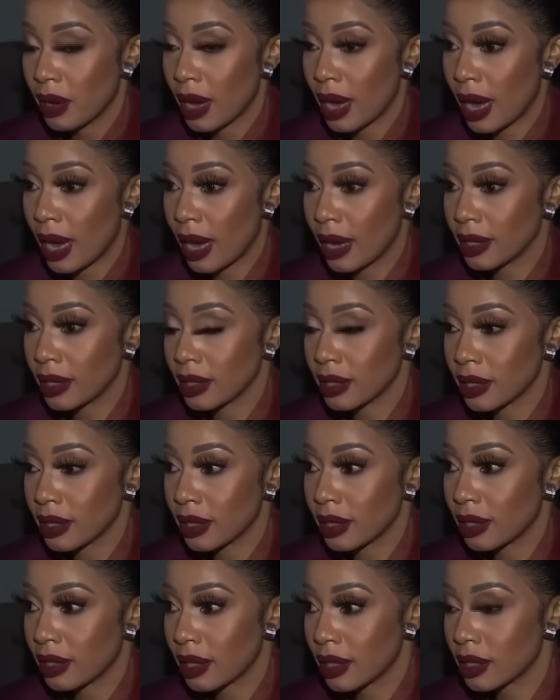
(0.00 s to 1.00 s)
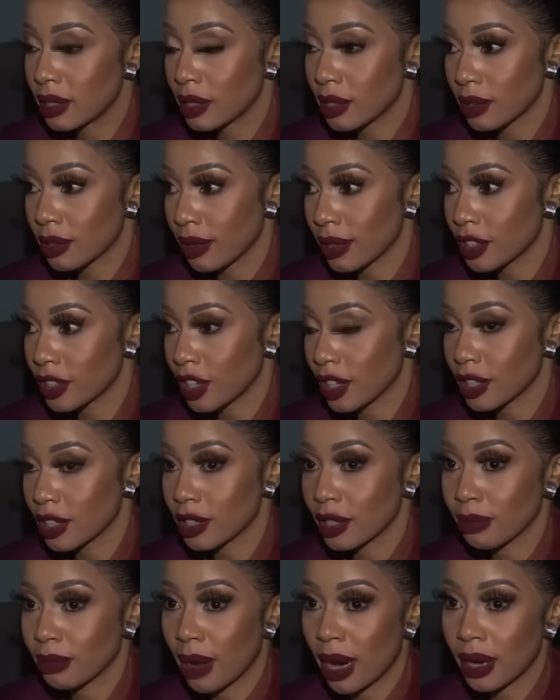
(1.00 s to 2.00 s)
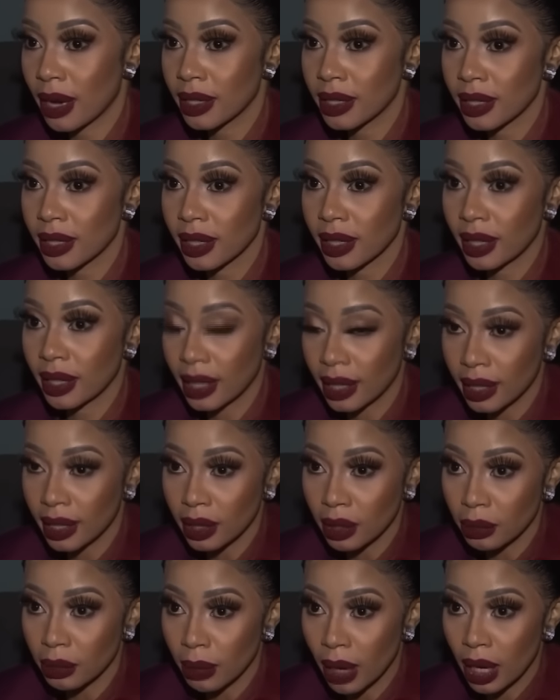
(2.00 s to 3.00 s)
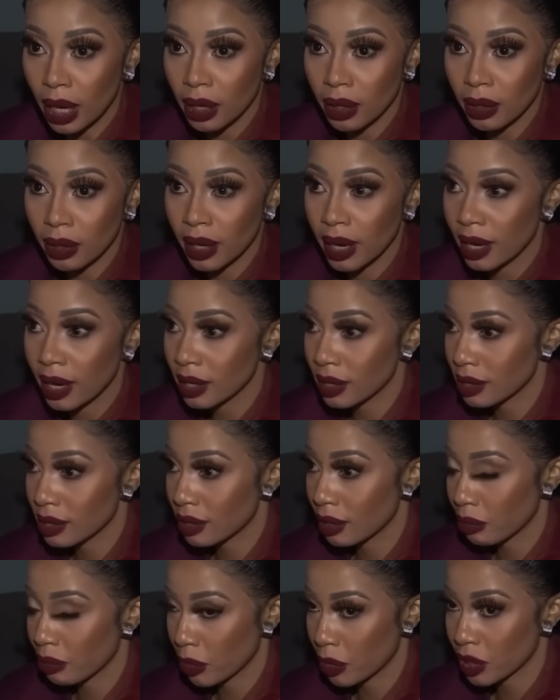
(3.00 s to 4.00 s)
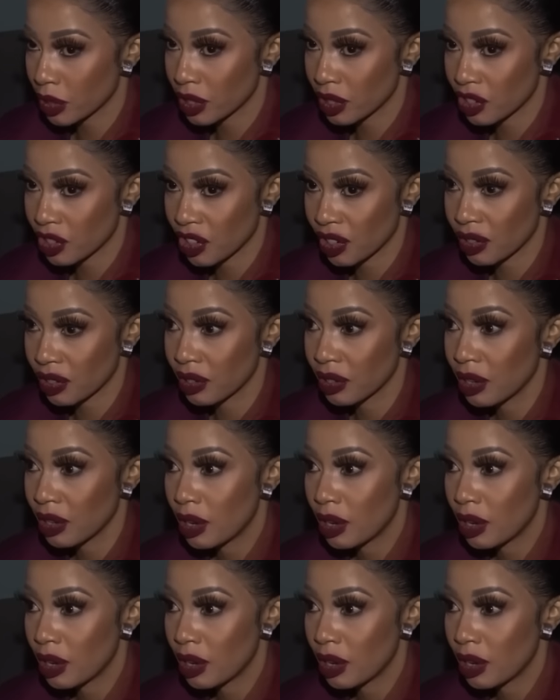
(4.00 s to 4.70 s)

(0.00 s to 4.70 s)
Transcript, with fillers: And this is not just about Kelly Khumalo as the musician,